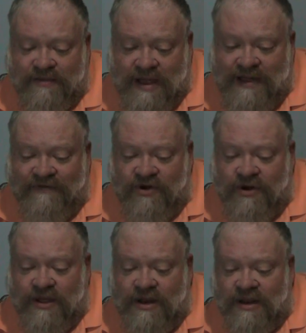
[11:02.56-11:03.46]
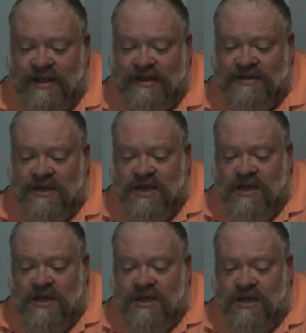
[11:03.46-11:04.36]
and Lent
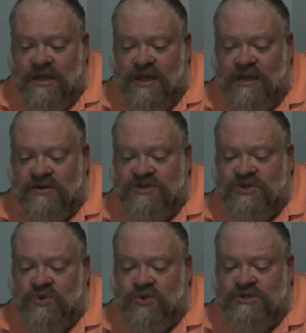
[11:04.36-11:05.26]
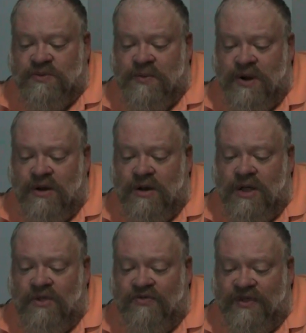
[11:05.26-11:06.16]
underscores the
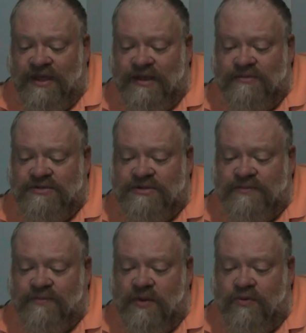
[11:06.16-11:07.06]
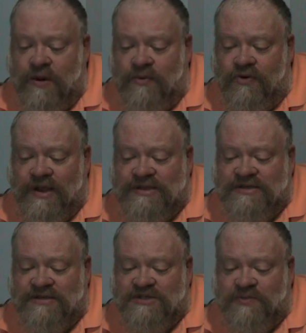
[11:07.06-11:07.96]
parallel themes of
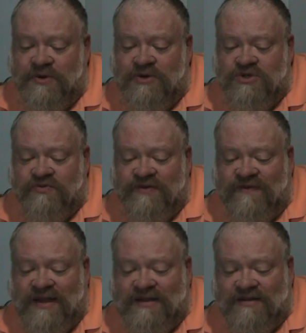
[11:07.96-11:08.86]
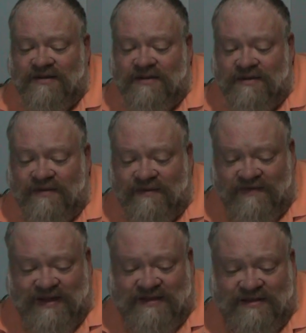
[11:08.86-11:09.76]
preparation and spiritual reflect,
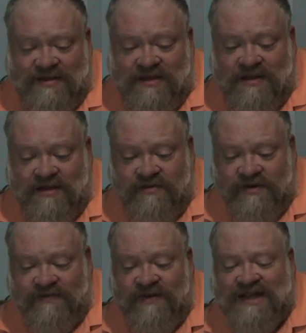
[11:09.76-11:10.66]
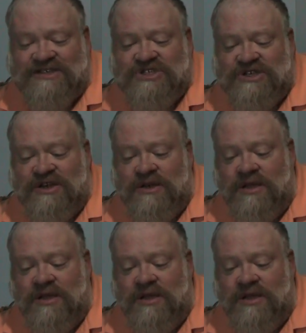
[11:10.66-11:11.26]
reflection.